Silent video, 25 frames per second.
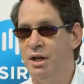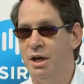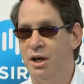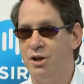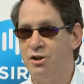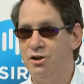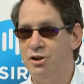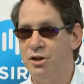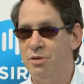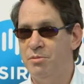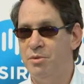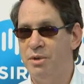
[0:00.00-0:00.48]

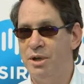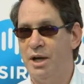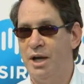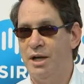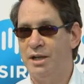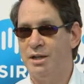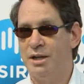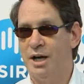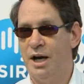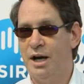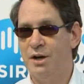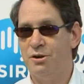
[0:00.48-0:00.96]

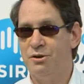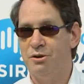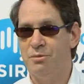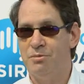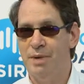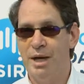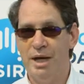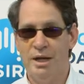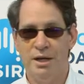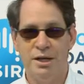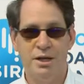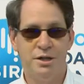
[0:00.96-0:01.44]
accumulate data
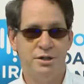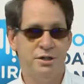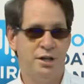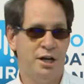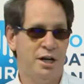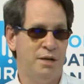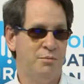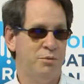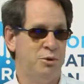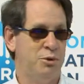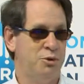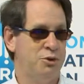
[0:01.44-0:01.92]
about each
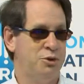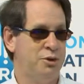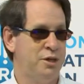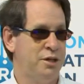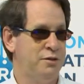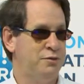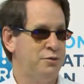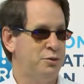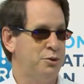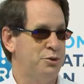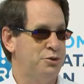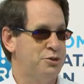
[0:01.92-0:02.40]
animal
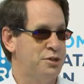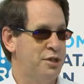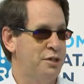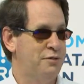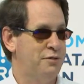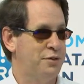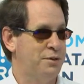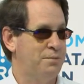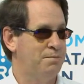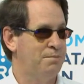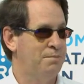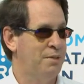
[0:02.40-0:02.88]

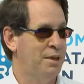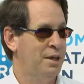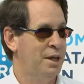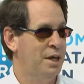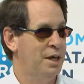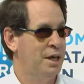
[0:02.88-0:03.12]
24/7,